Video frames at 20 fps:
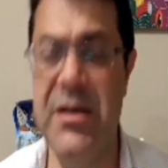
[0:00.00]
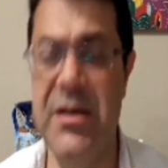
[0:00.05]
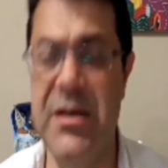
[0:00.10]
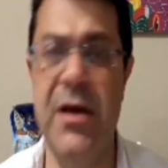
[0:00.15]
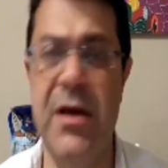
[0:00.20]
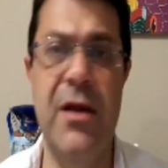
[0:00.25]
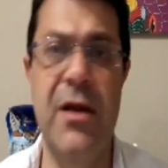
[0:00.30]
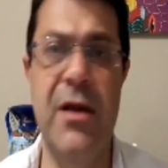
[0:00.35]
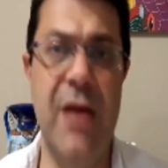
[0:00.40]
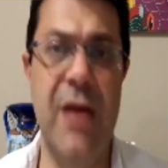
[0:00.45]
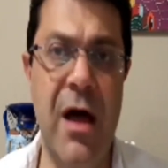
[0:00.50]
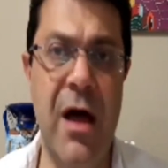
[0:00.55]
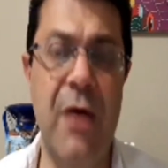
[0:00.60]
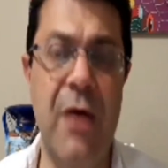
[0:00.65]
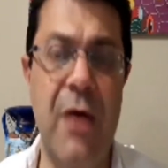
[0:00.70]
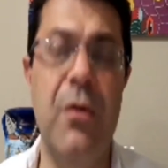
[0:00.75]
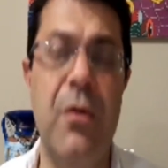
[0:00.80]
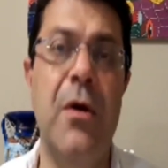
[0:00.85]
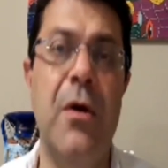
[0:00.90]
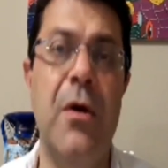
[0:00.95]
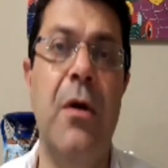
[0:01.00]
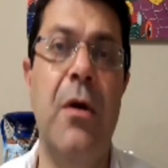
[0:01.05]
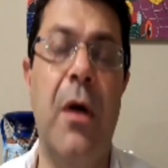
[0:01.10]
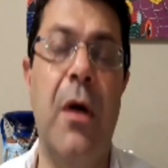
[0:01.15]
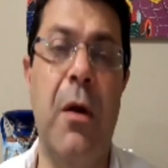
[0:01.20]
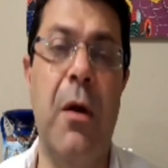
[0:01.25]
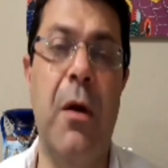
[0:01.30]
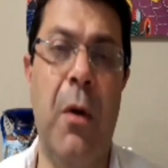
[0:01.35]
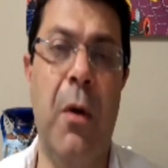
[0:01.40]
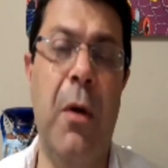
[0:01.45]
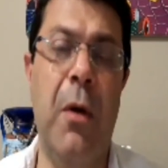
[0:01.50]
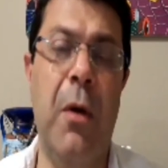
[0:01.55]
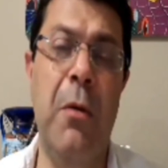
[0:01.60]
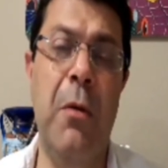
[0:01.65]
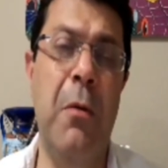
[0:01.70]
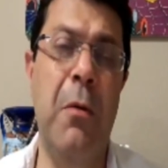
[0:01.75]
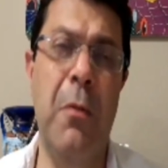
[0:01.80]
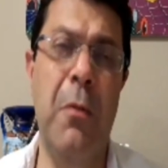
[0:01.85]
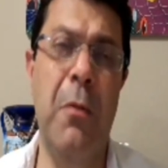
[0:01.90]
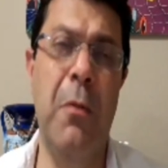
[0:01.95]
Now,
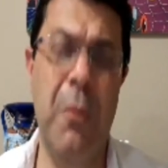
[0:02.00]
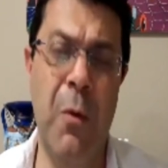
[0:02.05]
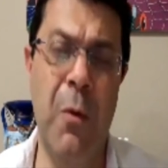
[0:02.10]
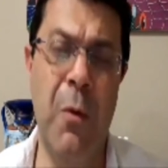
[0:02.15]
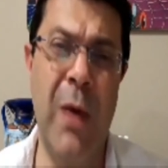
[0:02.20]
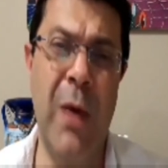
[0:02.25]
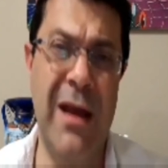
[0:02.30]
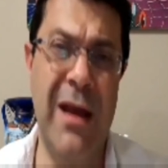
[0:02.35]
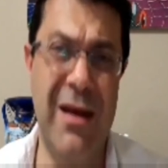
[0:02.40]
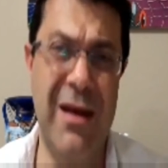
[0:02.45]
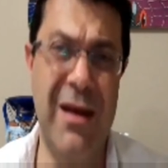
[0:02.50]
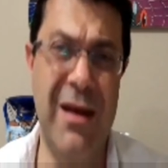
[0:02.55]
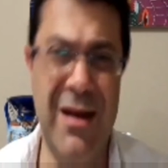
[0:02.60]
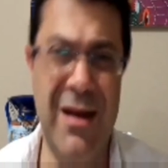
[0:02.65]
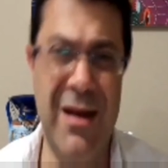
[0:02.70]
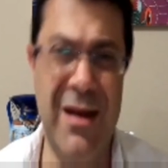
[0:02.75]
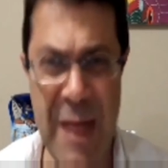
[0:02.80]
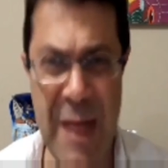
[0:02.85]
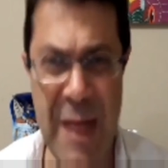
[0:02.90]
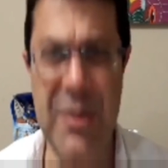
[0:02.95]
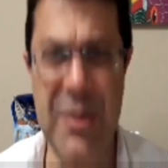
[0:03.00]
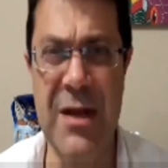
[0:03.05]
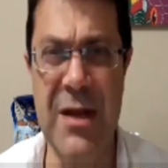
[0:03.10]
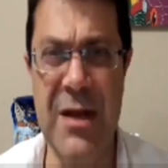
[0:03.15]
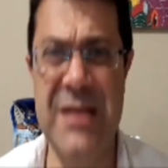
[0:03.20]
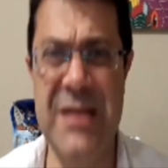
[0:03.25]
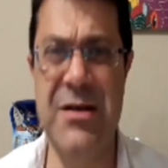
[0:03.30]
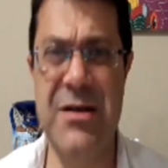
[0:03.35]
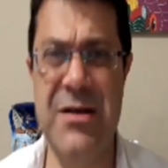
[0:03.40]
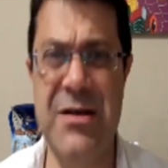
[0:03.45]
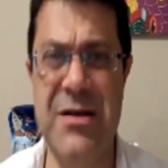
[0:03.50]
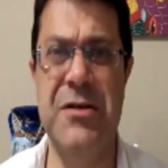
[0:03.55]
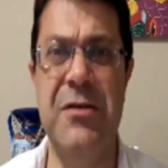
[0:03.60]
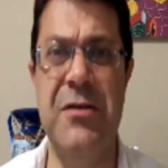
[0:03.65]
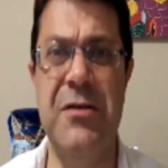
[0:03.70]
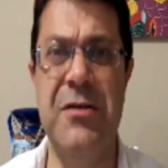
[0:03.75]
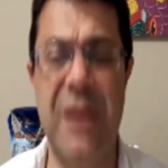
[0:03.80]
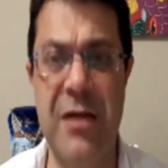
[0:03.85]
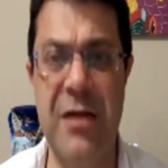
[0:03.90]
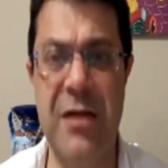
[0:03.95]
when capital is
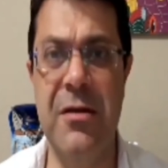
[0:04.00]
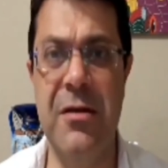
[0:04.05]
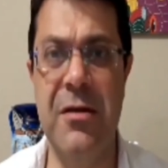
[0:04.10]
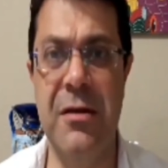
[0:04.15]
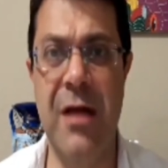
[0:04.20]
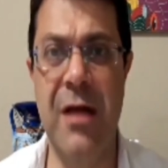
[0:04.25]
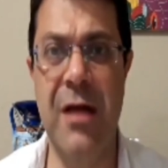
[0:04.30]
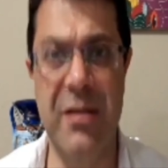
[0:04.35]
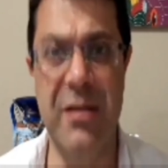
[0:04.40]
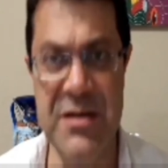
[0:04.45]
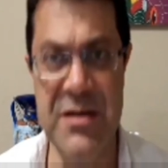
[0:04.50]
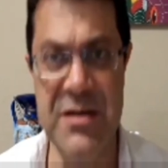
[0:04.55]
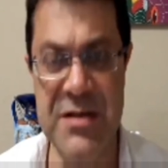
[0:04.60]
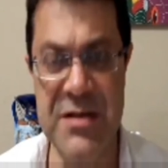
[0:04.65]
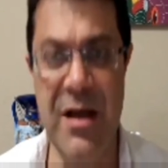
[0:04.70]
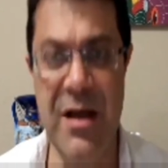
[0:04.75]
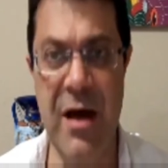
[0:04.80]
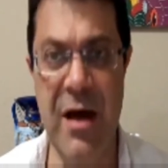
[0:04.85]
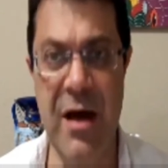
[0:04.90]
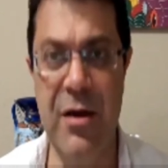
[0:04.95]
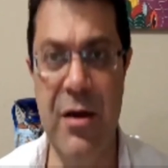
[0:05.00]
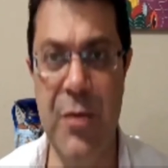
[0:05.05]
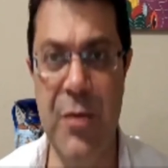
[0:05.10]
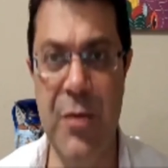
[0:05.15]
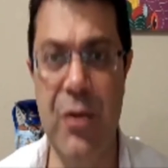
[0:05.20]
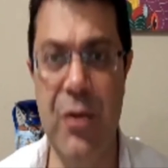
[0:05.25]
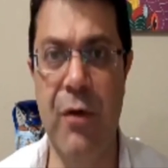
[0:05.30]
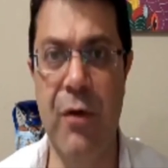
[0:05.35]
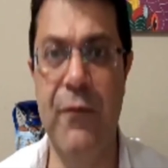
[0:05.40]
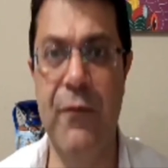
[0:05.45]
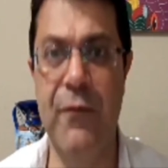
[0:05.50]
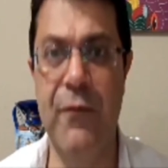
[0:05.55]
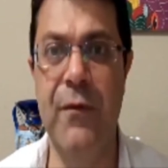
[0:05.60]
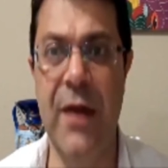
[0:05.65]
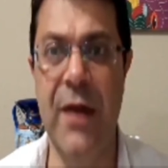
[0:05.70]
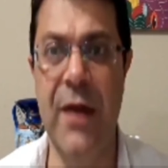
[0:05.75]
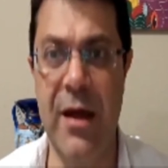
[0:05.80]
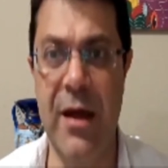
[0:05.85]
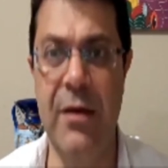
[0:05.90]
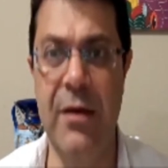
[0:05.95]
concentrated, and this is the argument of
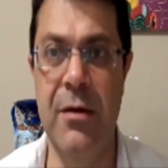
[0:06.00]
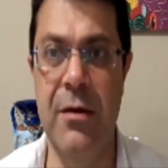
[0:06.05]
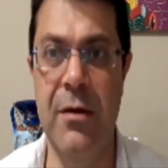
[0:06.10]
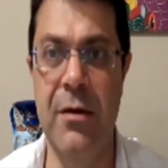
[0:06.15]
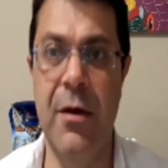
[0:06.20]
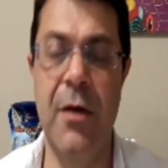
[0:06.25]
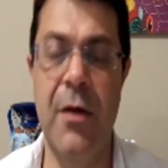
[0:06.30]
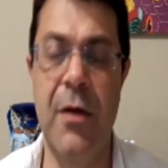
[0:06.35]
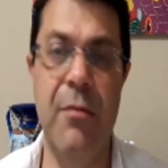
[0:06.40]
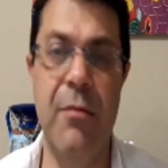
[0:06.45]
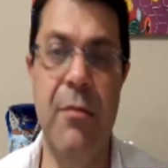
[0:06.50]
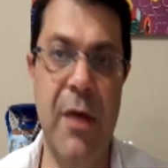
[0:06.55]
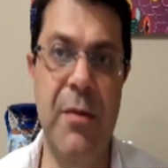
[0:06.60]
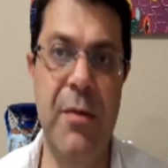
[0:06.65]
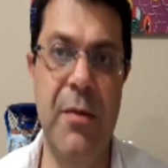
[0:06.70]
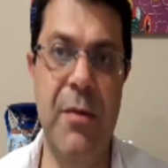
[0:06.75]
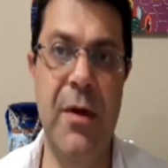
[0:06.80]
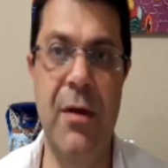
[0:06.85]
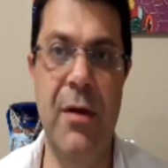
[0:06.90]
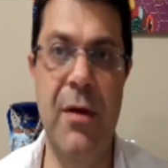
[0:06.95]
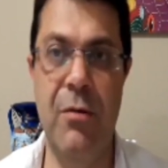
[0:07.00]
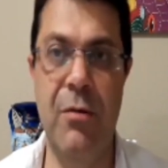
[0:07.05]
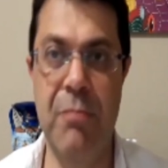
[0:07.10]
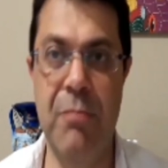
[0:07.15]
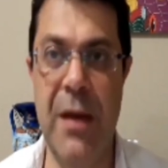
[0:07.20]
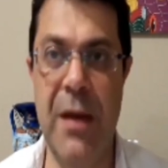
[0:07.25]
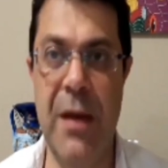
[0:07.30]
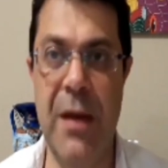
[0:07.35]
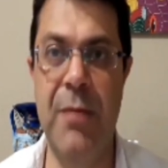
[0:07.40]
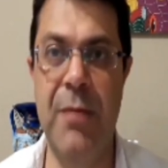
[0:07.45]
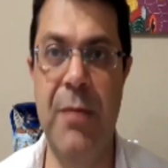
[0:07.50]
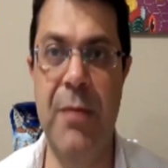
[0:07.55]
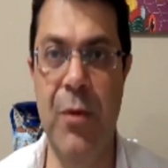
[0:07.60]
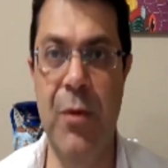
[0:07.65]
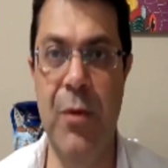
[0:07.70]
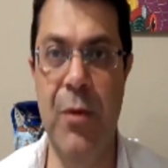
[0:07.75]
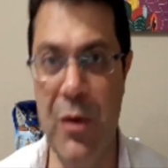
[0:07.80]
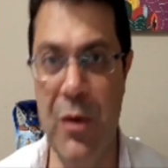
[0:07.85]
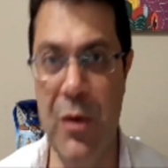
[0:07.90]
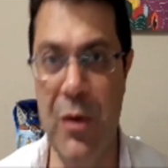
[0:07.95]
Lenin, maybe many people
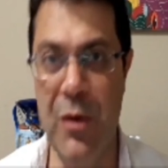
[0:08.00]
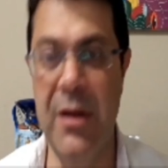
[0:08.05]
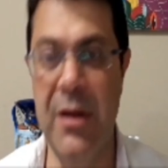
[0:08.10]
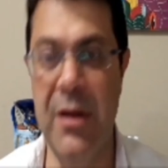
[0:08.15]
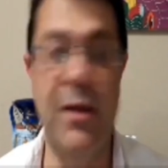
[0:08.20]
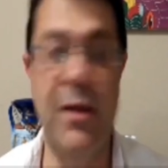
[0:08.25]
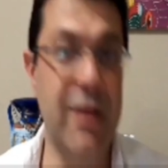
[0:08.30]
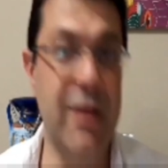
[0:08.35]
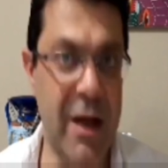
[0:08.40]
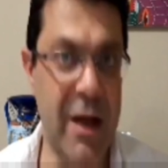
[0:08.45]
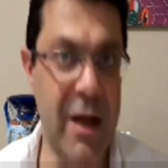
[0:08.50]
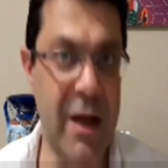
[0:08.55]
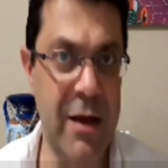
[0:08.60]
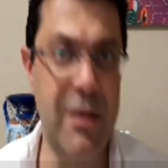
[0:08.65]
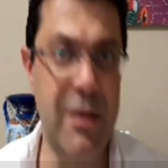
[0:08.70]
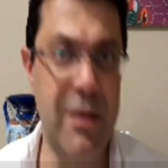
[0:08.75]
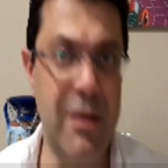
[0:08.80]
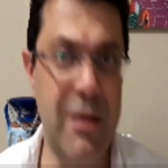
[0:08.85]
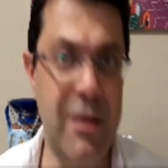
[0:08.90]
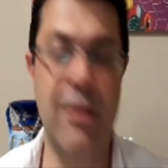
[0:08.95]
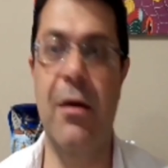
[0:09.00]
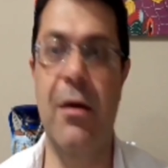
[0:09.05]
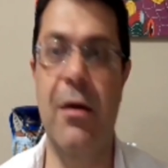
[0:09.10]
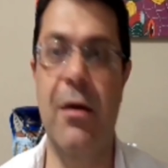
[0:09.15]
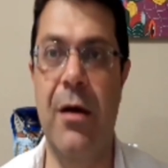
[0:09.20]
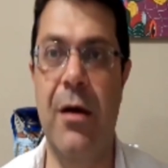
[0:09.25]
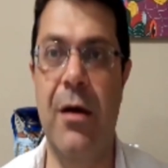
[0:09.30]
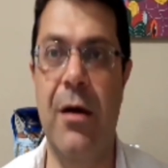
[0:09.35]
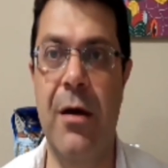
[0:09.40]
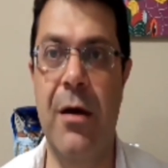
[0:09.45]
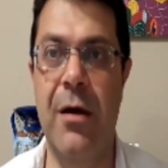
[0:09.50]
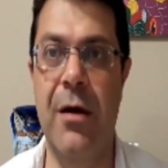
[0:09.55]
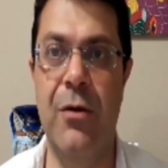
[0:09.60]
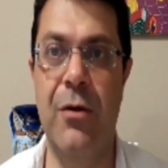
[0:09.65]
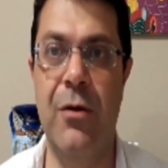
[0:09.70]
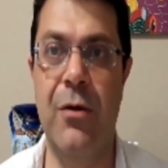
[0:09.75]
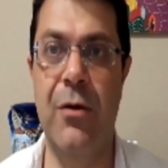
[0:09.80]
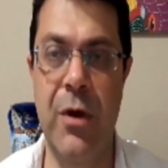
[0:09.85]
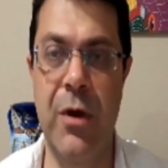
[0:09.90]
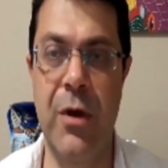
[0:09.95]
wouldn't like
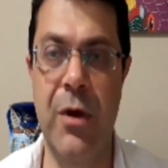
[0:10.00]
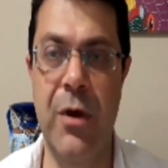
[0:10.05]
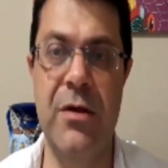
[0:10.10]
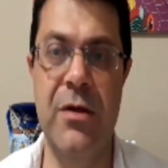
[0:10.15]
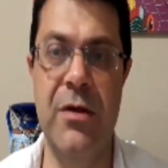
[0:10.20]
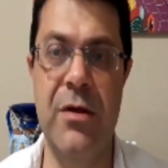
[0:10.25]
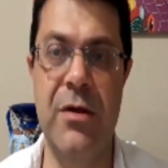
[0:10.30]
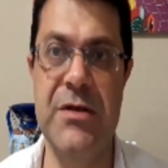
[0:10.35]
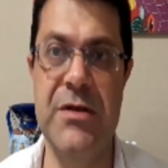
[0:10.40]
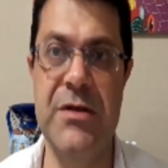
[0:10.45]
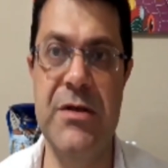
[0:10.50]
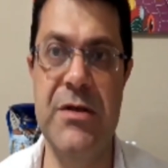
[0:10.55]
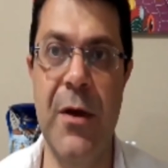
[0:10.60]
to hear this,